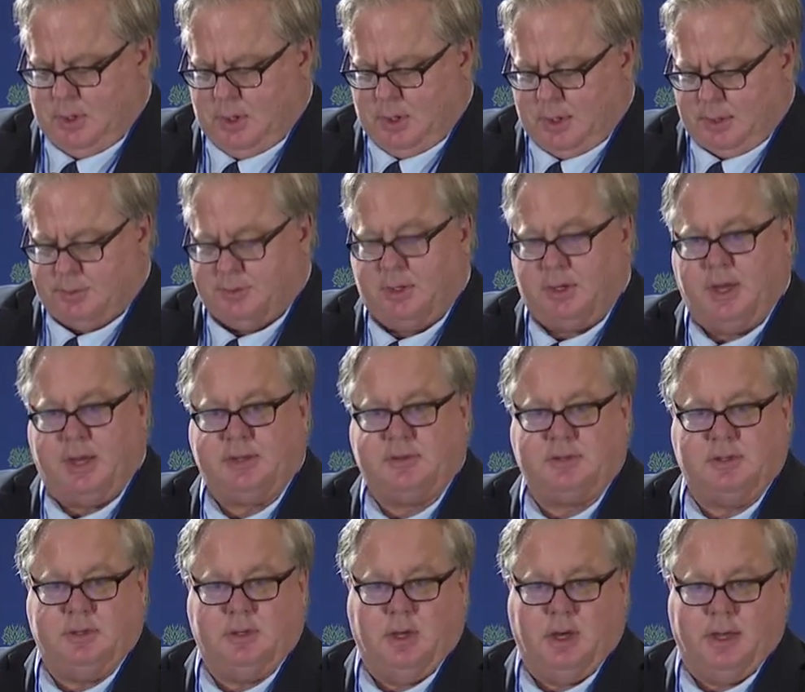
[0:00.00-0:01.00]
In the
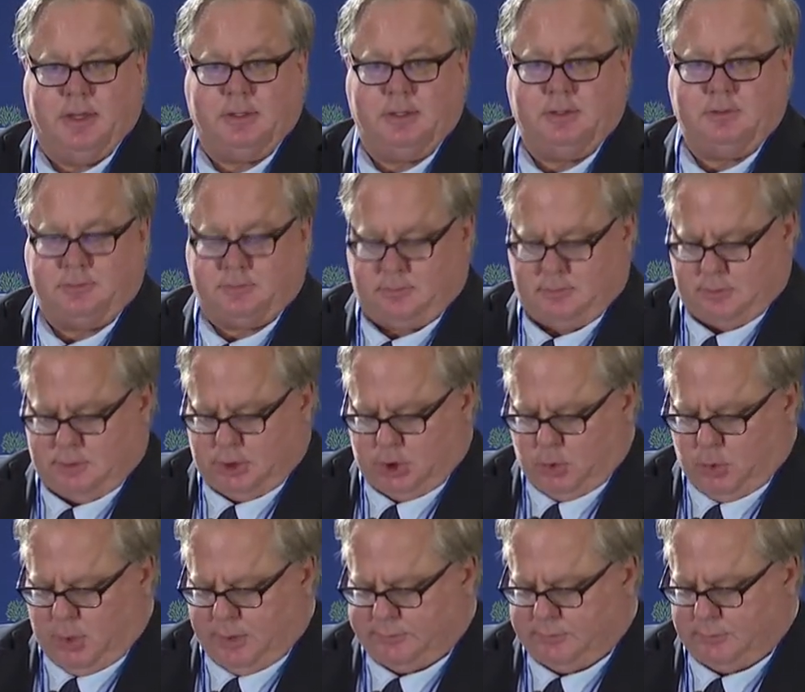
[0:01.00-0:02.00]
1990s, the
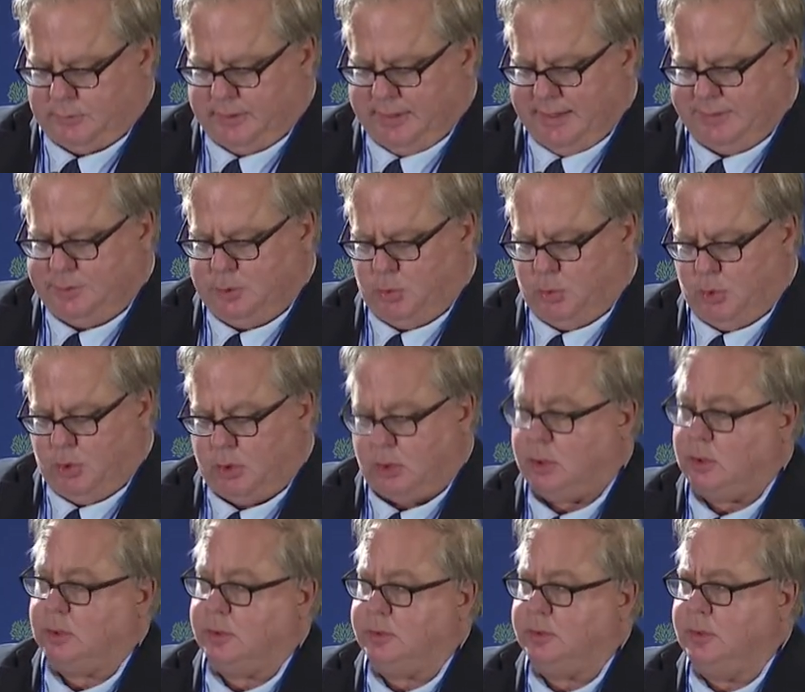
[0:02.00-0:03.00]
U.S. led the
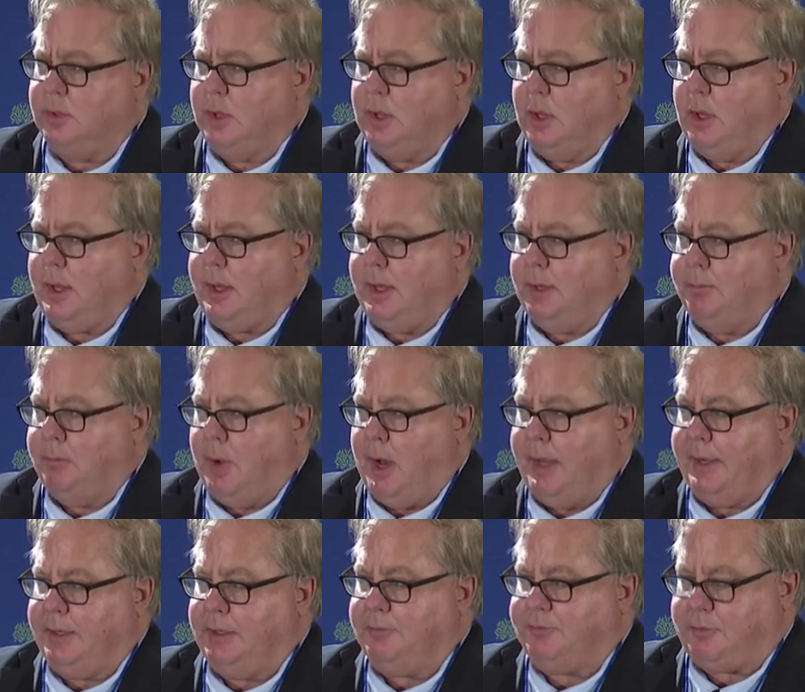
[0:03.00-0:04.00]
world in
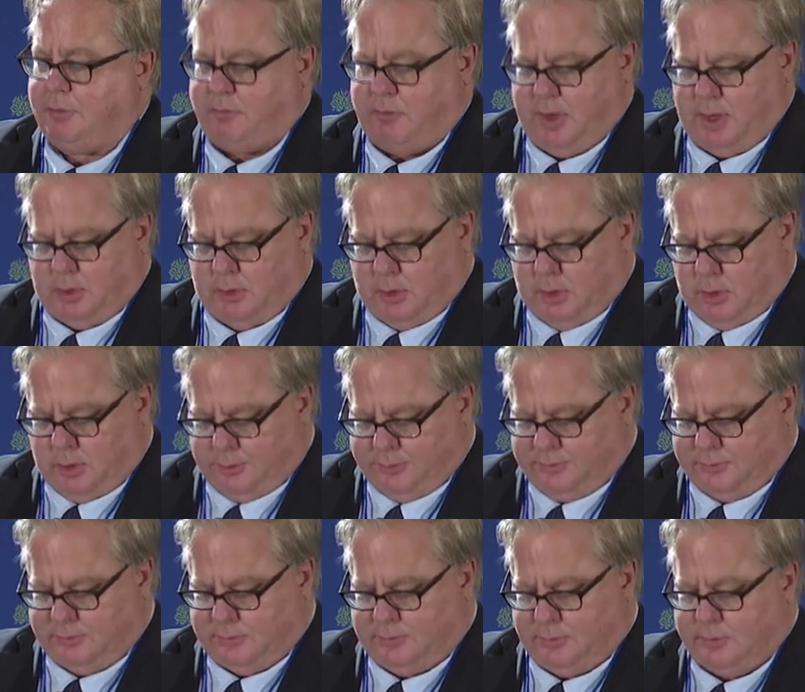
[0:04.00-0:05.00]
mining for rare
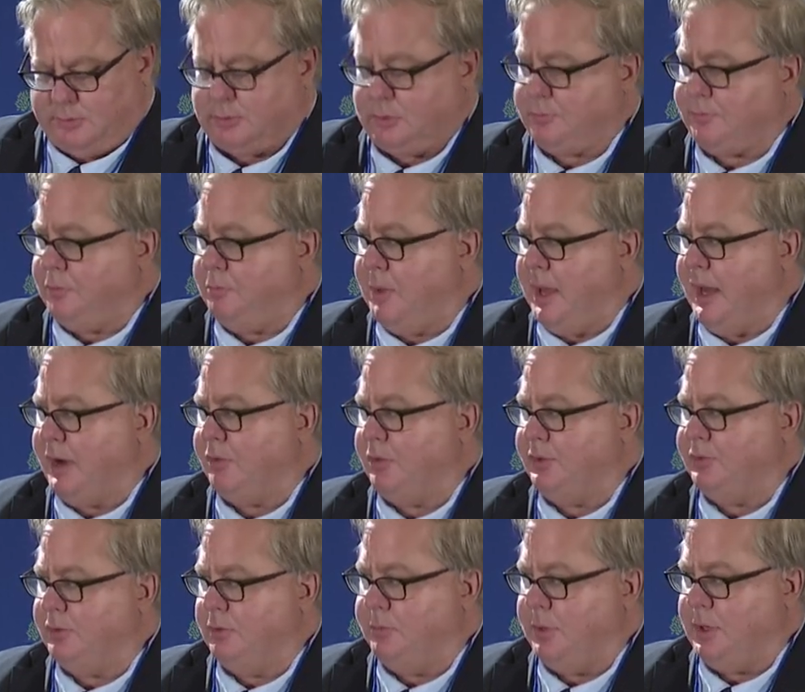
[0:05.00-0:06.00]
earths, essential for
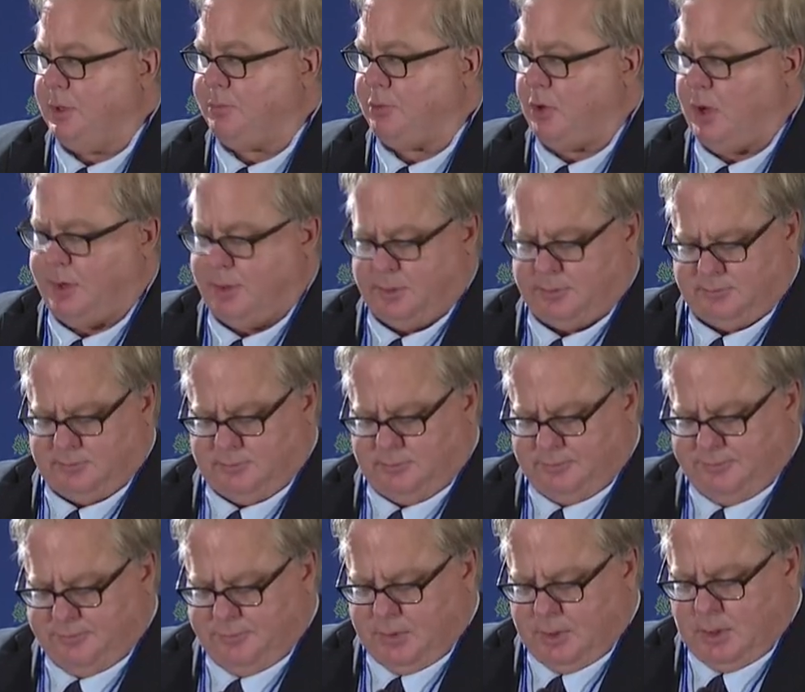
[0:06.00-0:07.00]
batteries and many products.
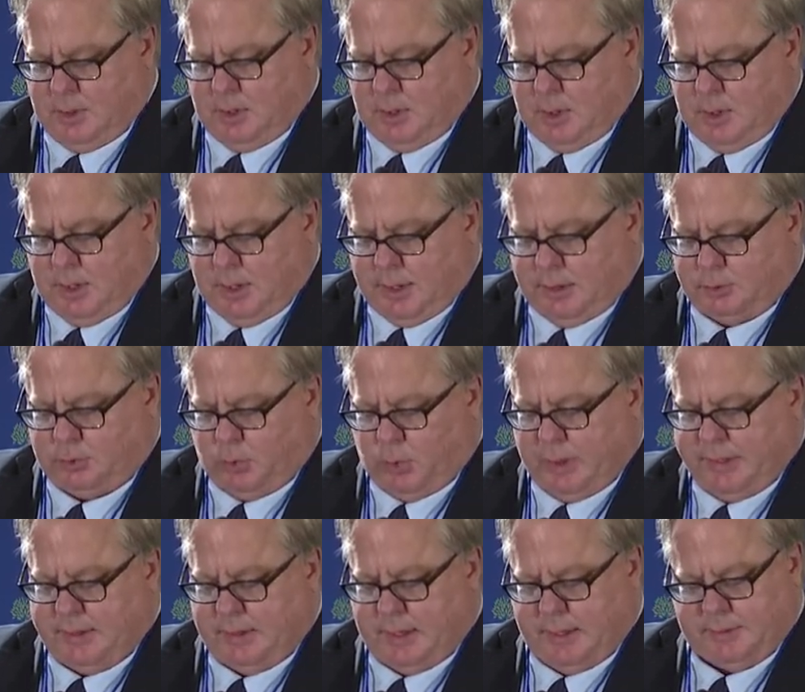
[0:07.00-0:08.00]
In
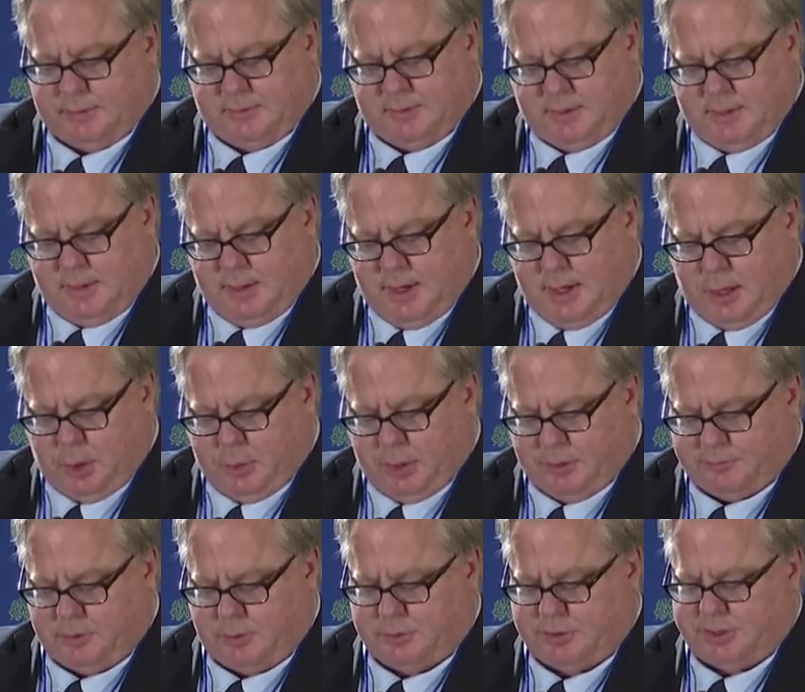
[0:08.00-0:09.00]
2019,
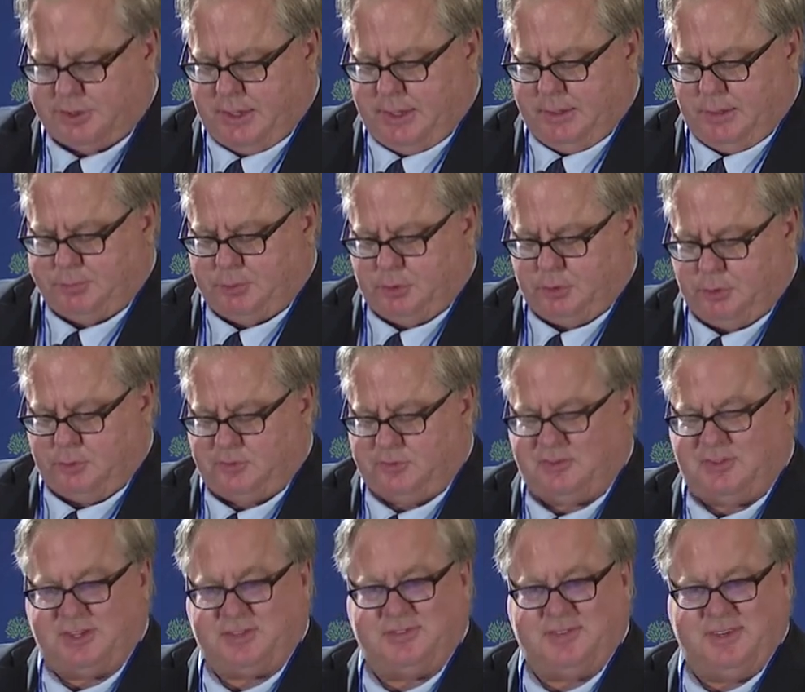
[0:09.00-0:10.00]
however, China
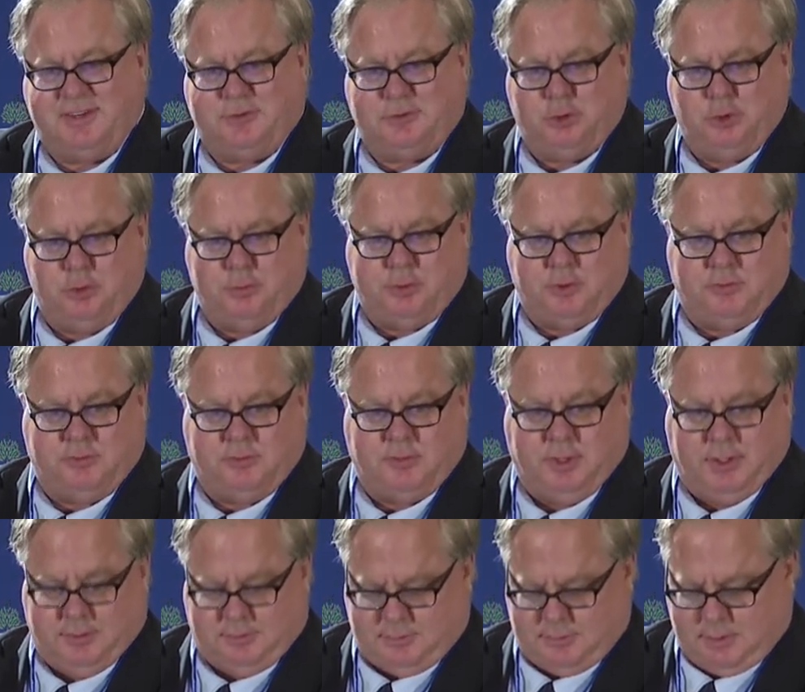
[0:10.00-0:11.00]
produced
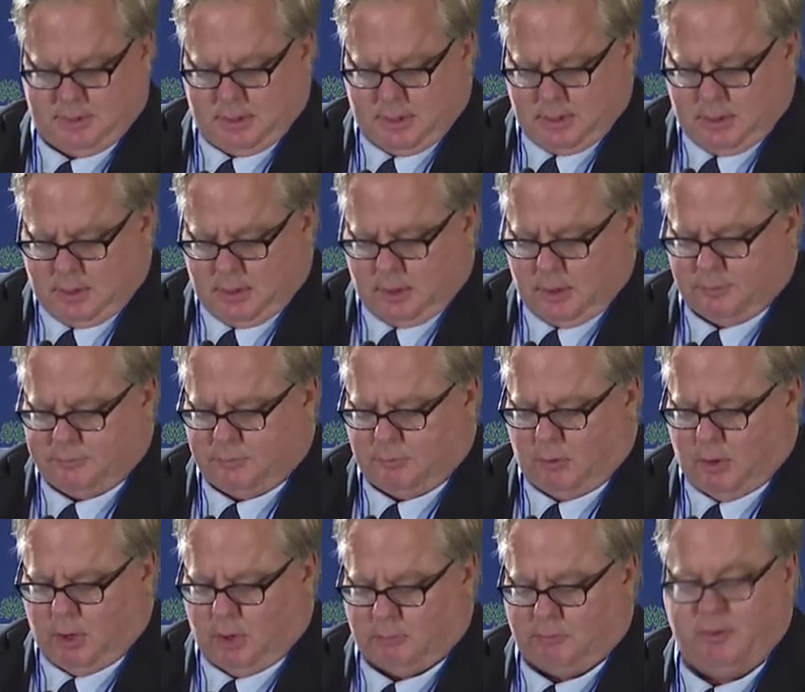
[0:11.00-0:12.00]
62% of
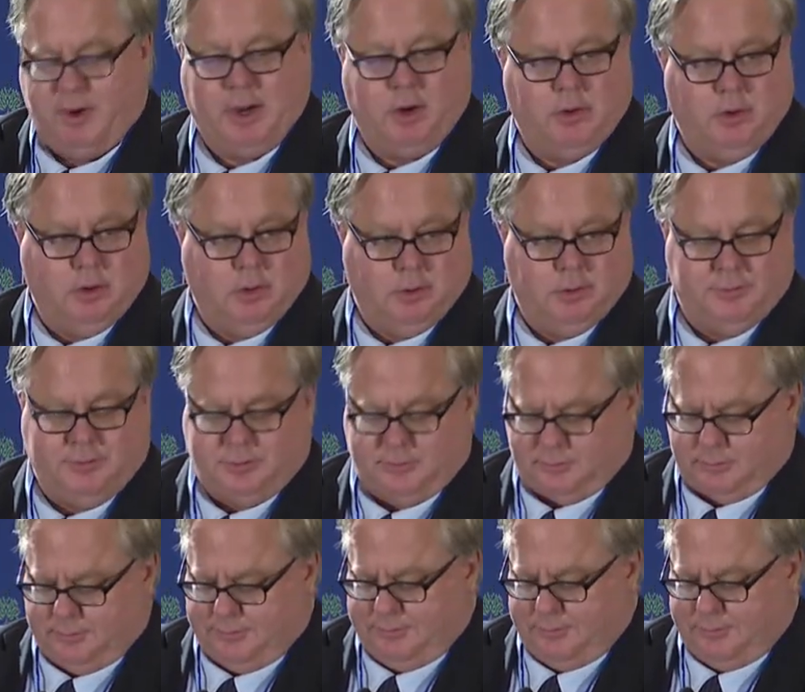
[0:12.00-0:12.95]
raw rare earths,